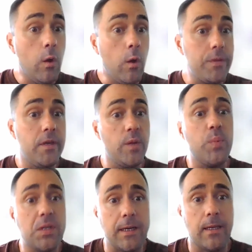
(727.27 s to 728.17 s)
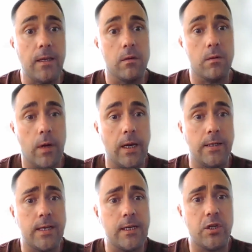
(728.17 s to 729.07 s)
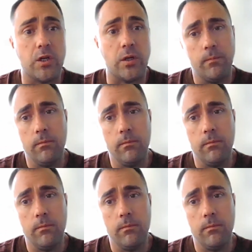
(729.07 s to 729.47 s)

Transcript: within a particular organization.